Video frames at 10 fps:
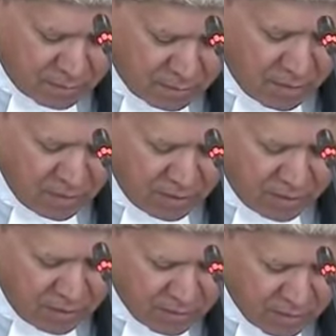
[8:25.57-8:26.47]
No,
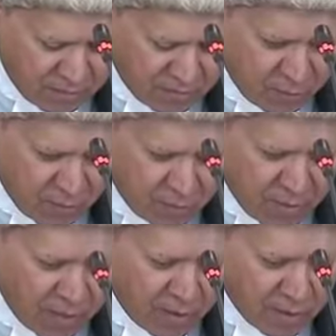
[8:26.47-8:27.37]
in terms of which
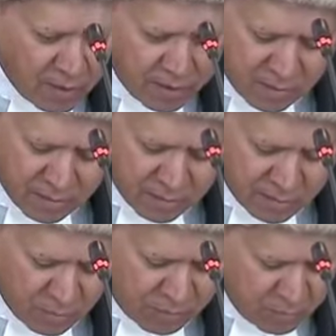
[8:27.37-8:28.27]
power?
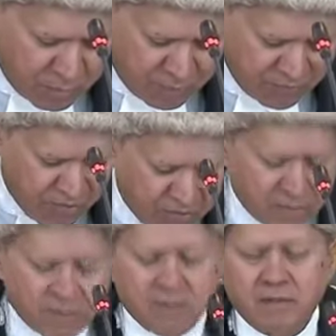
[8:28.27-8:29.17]
Which
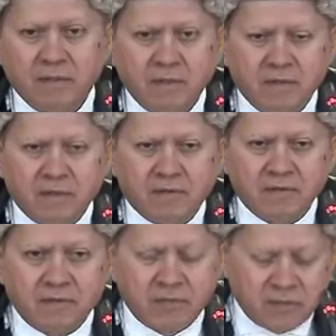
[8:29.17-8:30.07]
provision in the
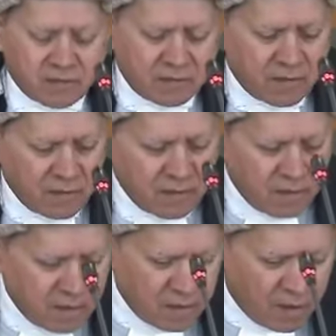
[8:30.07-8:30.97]
Constitution?
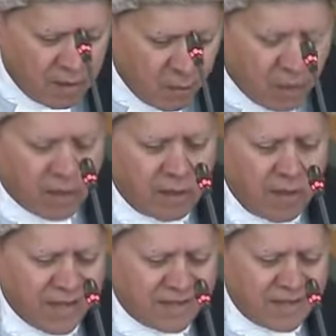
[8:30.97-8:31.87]
Well,
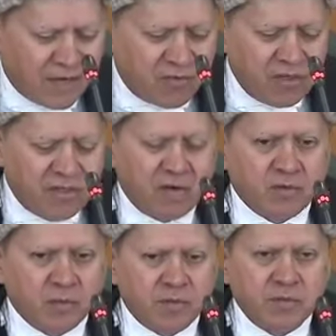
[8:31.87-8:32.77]
as Secretary
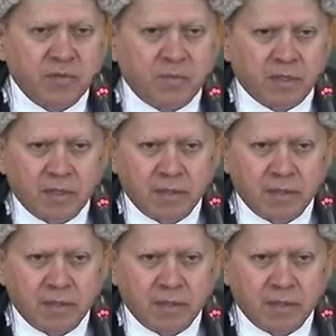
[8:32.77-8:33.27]
General, presumably.